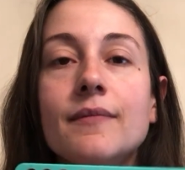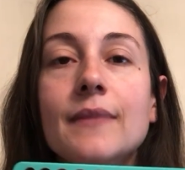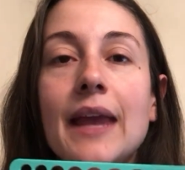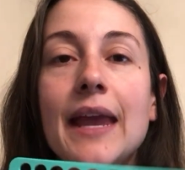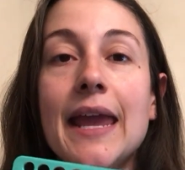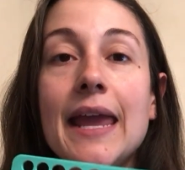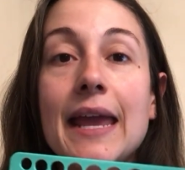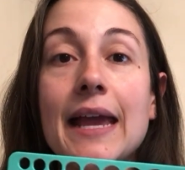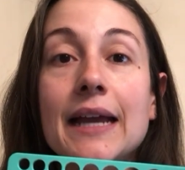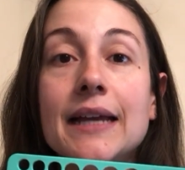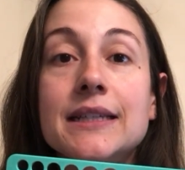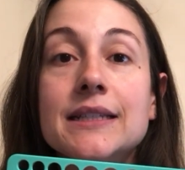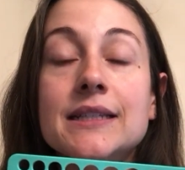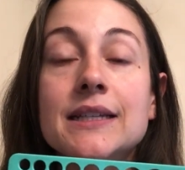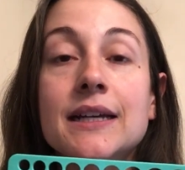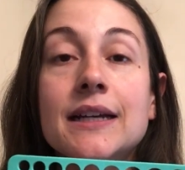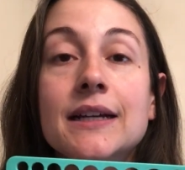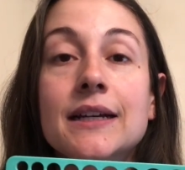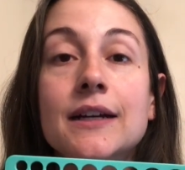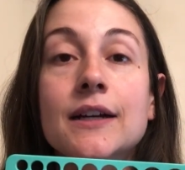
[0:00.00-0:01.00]
And
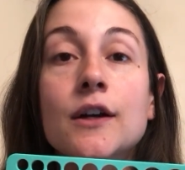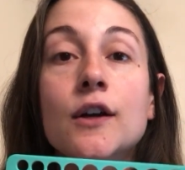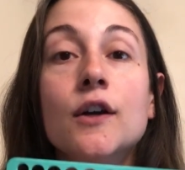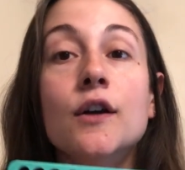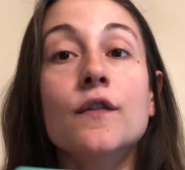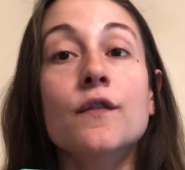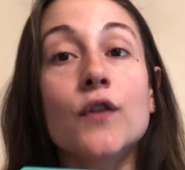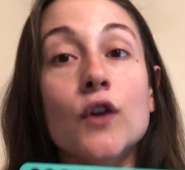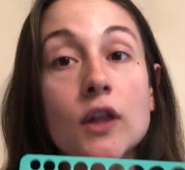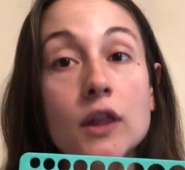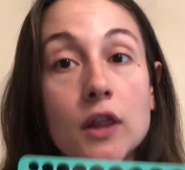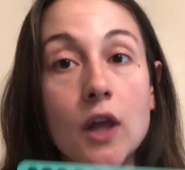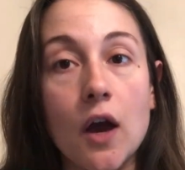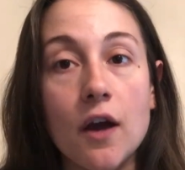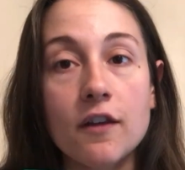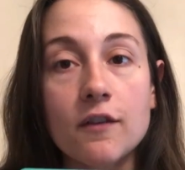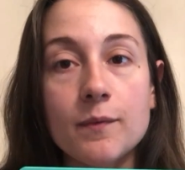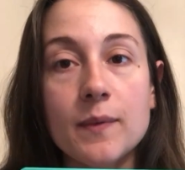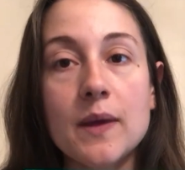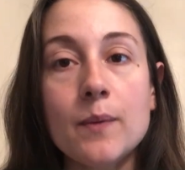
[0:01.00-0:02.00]
for a lot
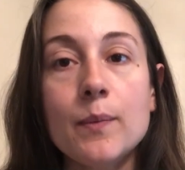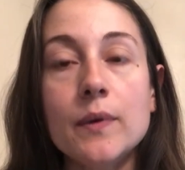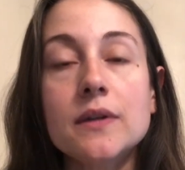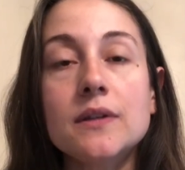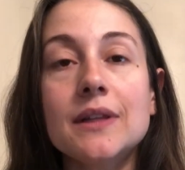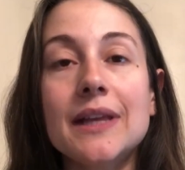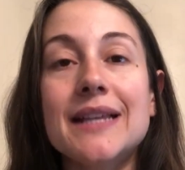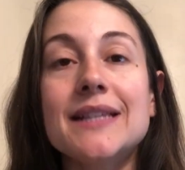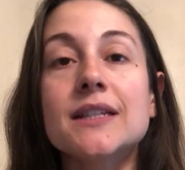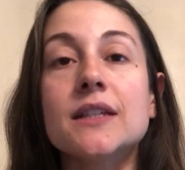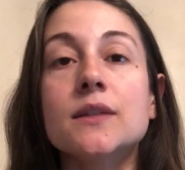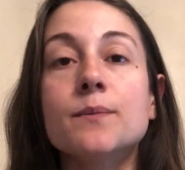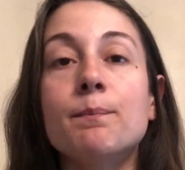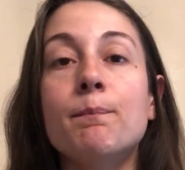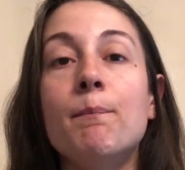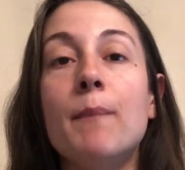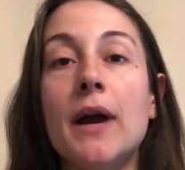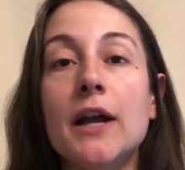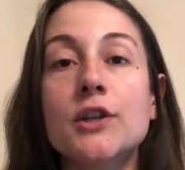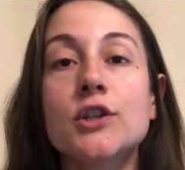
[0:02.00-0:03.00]
of people, it's a
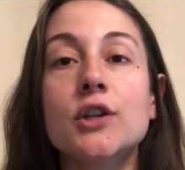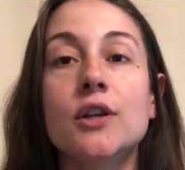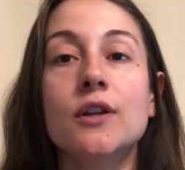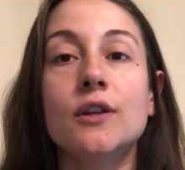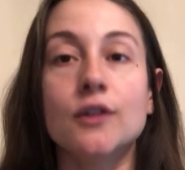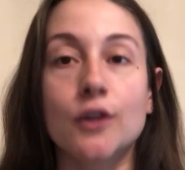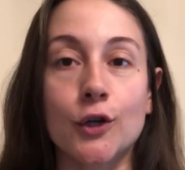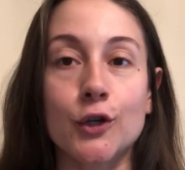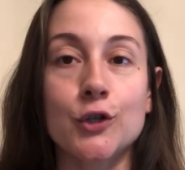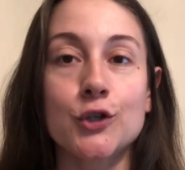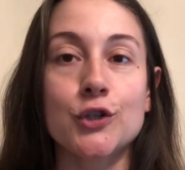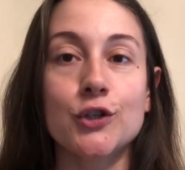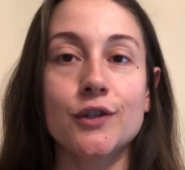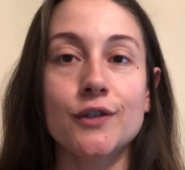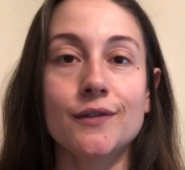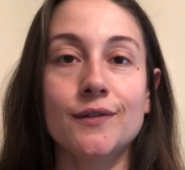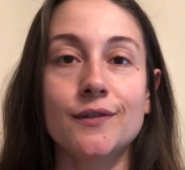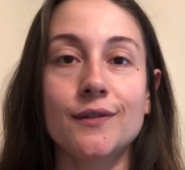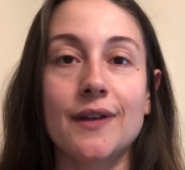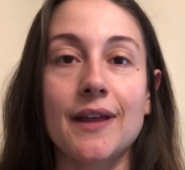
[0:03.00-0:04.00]
much larger
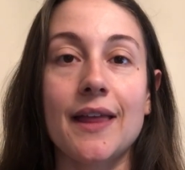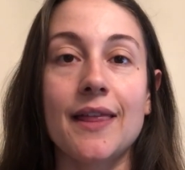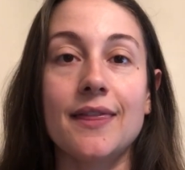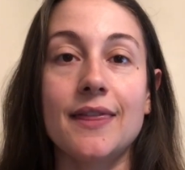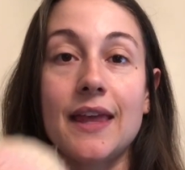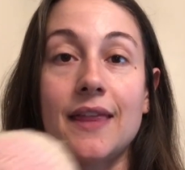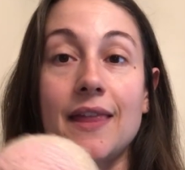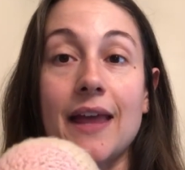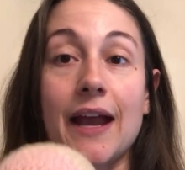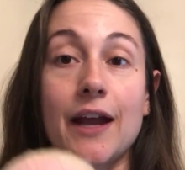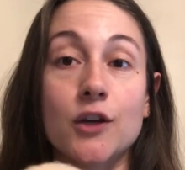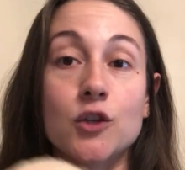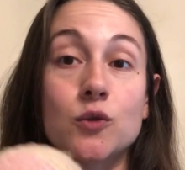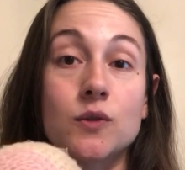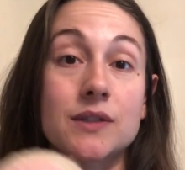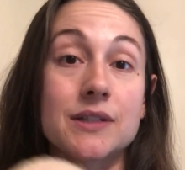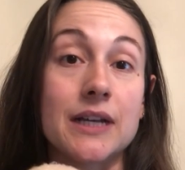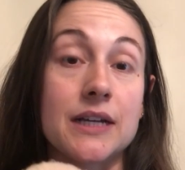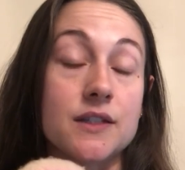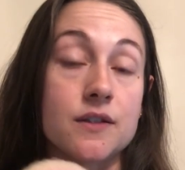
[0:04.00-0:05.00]
than the actual
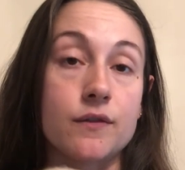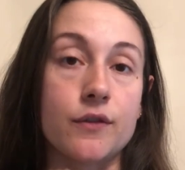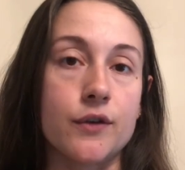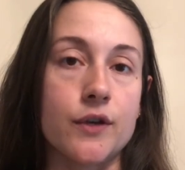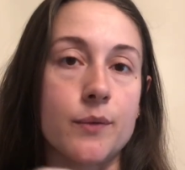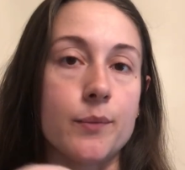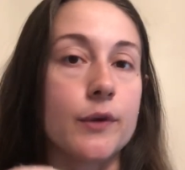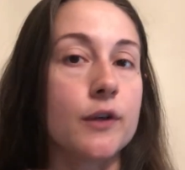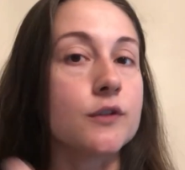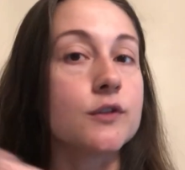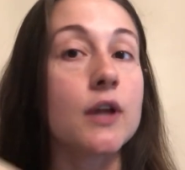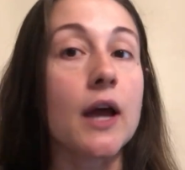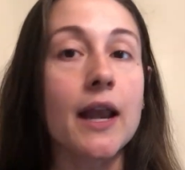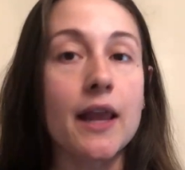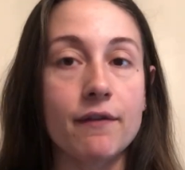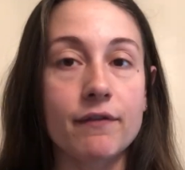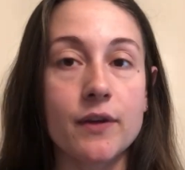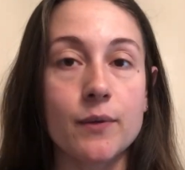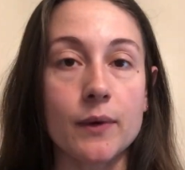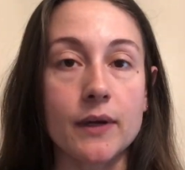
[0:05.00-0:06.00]
size of their nipple. Not
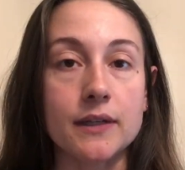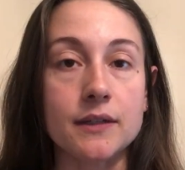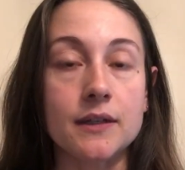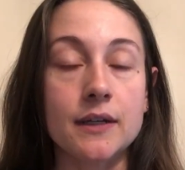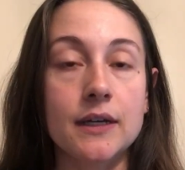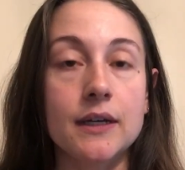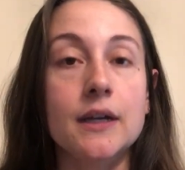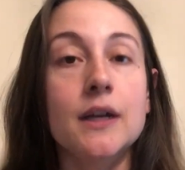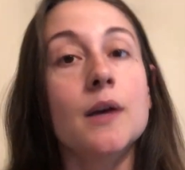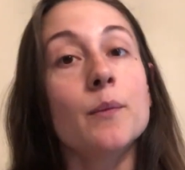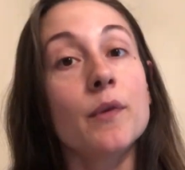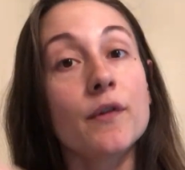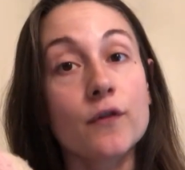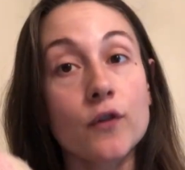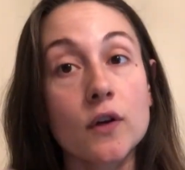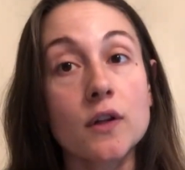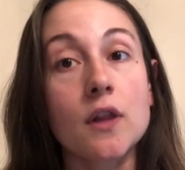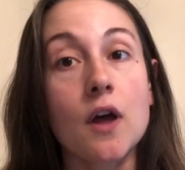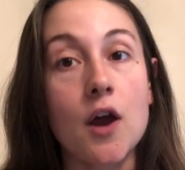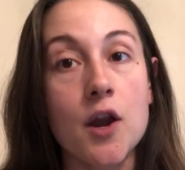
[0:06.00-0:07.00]
everyone, but for a
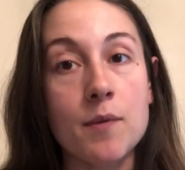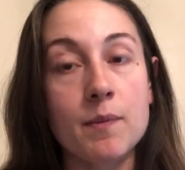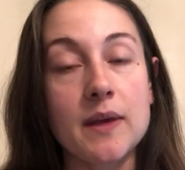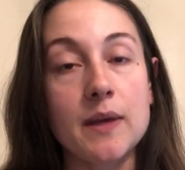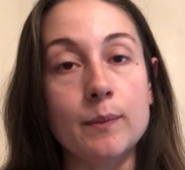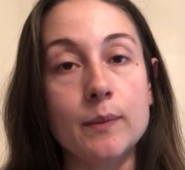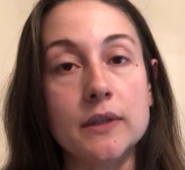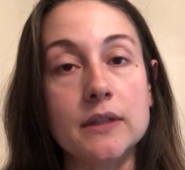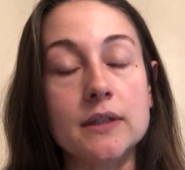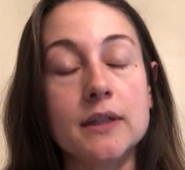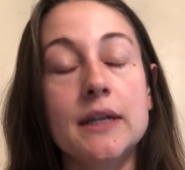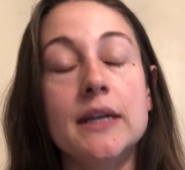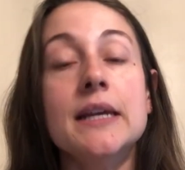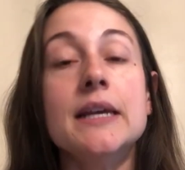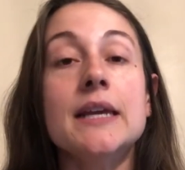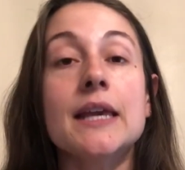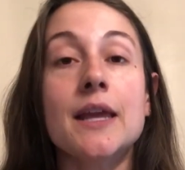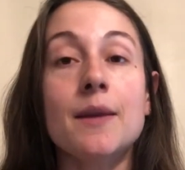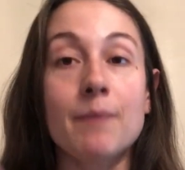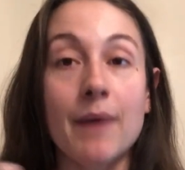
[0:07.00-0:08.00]
lot of people.
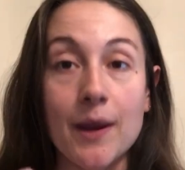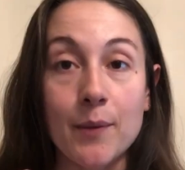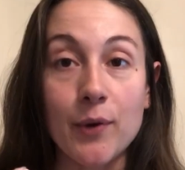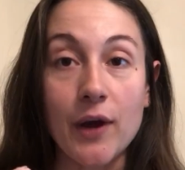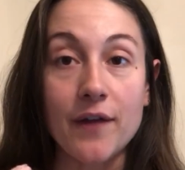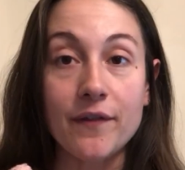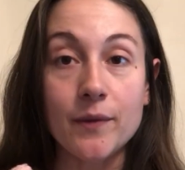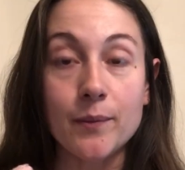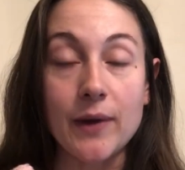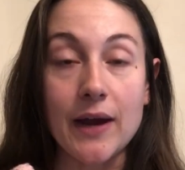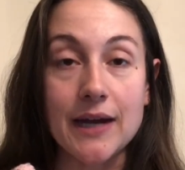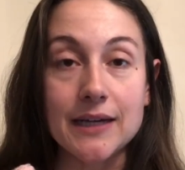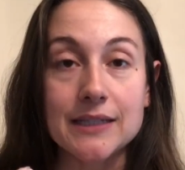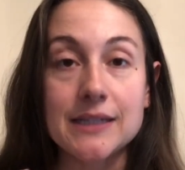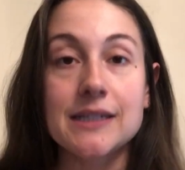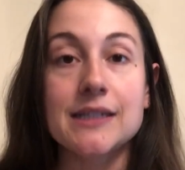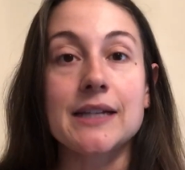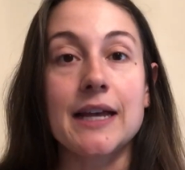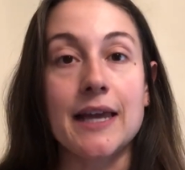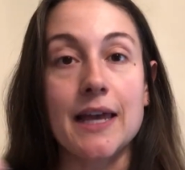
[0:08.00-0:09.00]
In my private
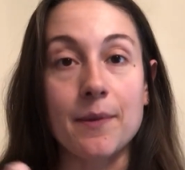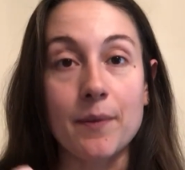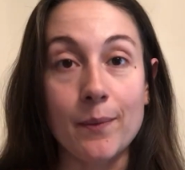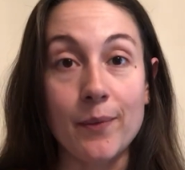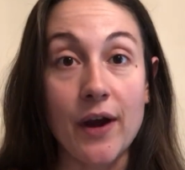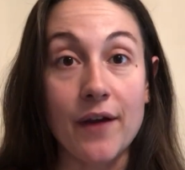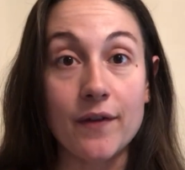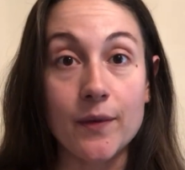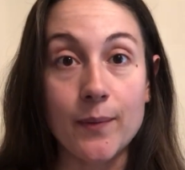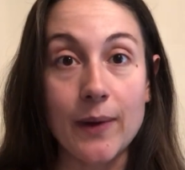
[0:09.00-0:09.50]
practice, I am a private